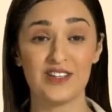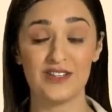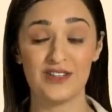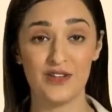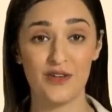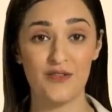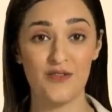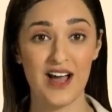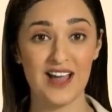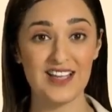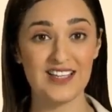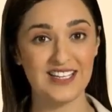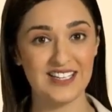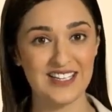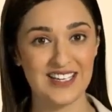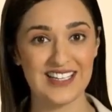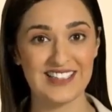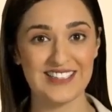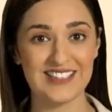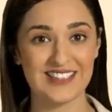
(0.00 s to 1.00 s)
providing
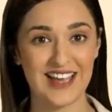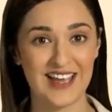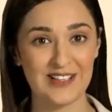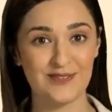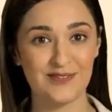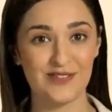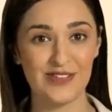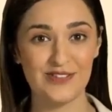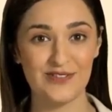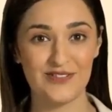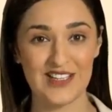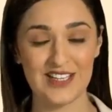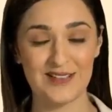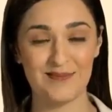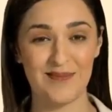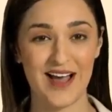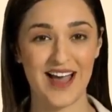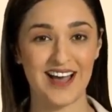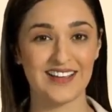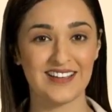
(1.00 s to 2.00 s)
insightful
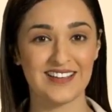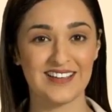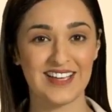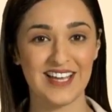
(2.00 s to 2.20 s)
feedback